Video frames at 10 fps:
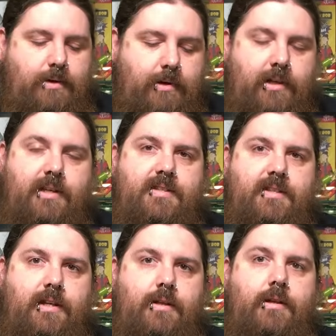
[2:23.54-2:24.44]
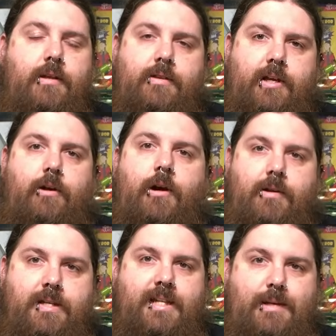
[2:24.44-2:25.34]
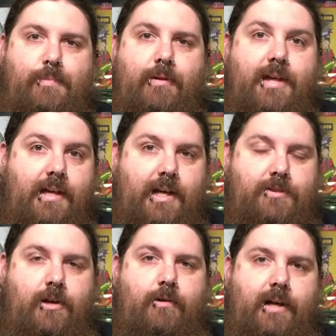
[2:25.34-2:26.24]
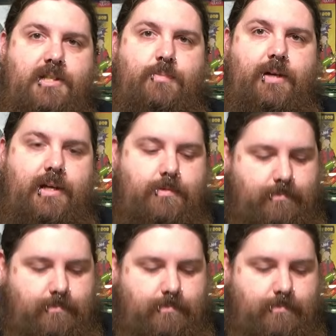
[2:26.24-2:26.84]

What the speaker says: way you can see that you are indeed playing at the correct speed.